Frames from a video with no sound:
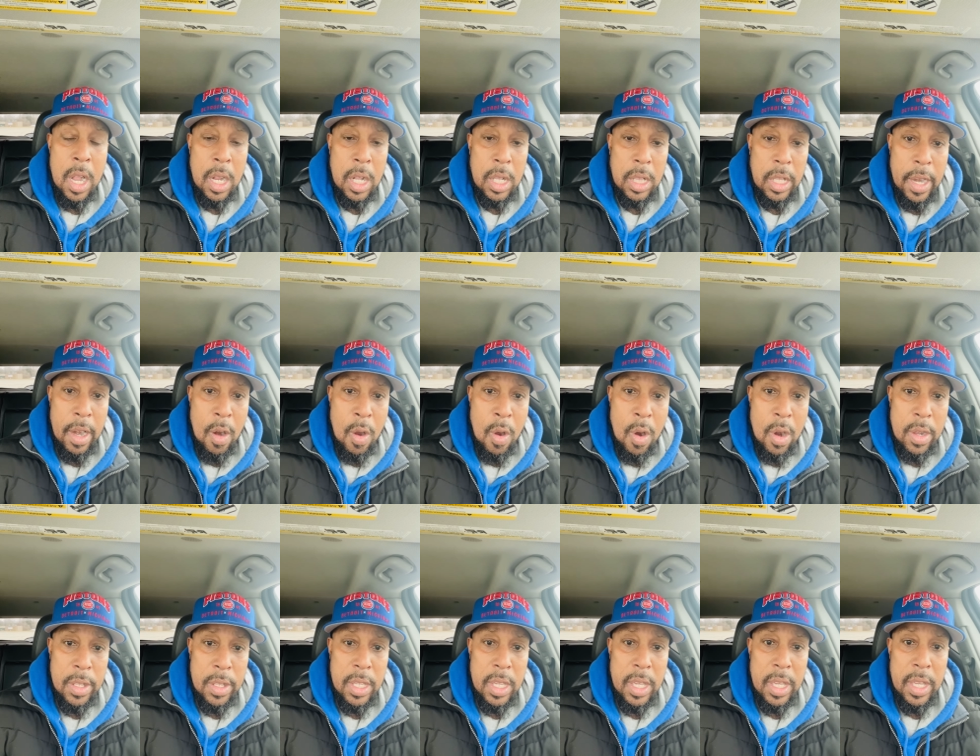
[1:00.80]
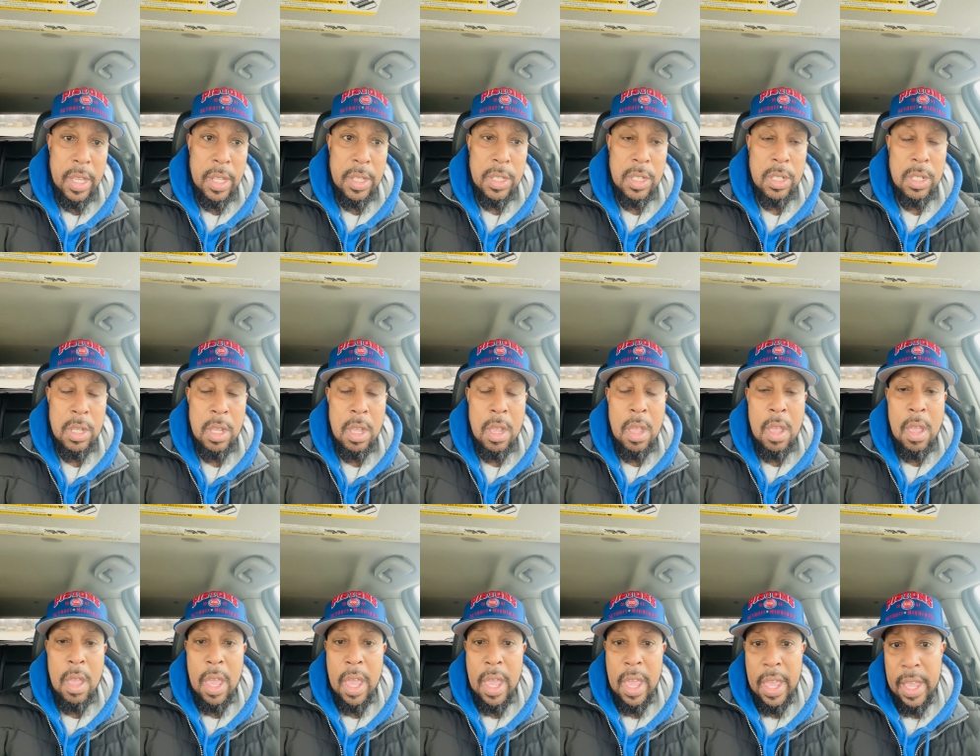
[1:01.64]
clairaudience,
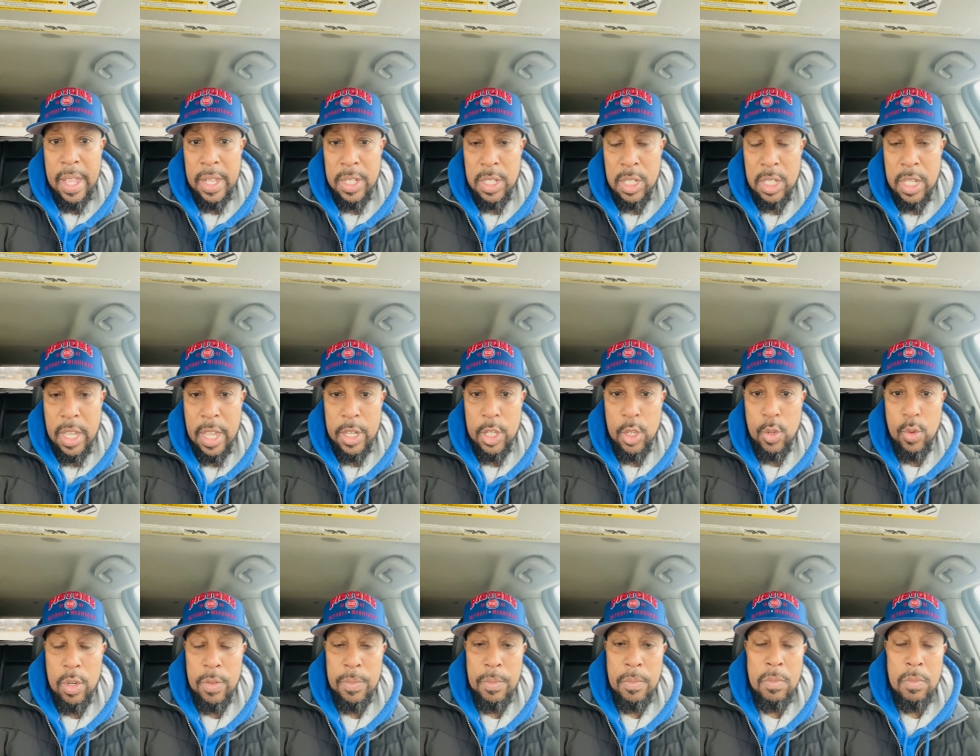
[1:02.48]
etc.